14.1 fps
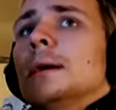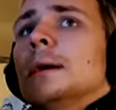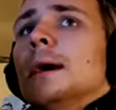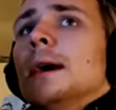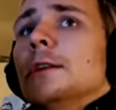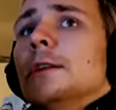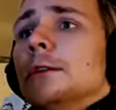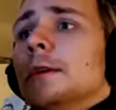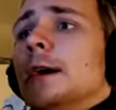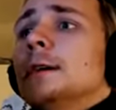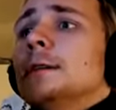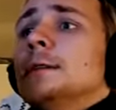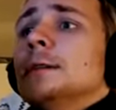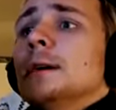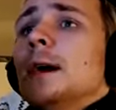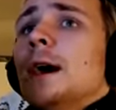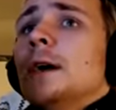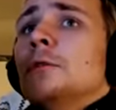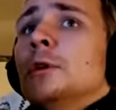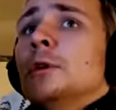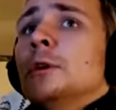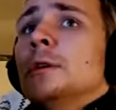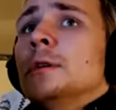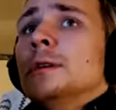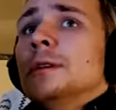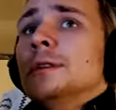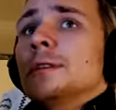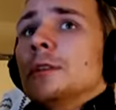Another idea I've heard
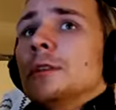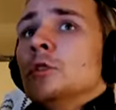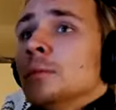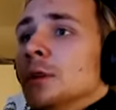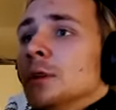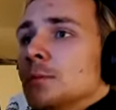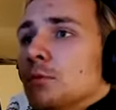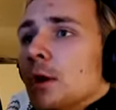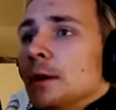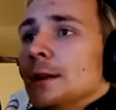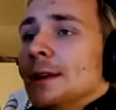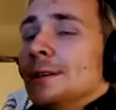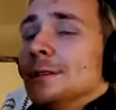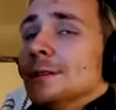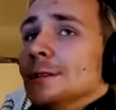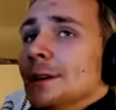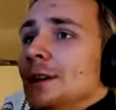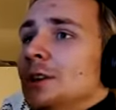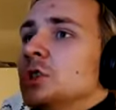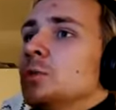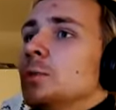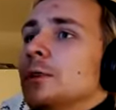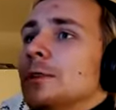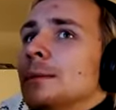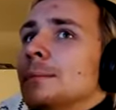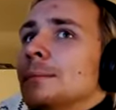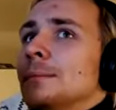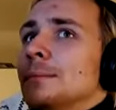is that humans brought a contagion with
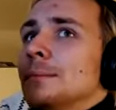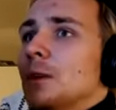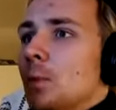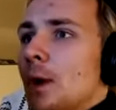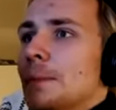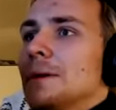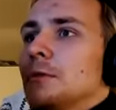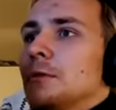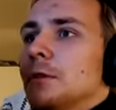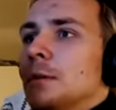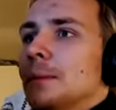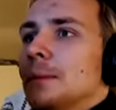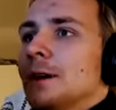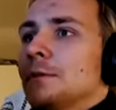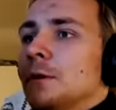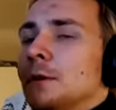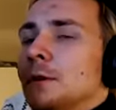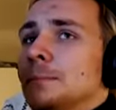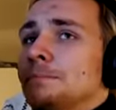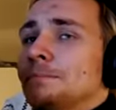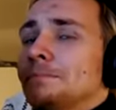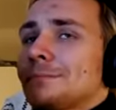them that wiped out all the megafauna.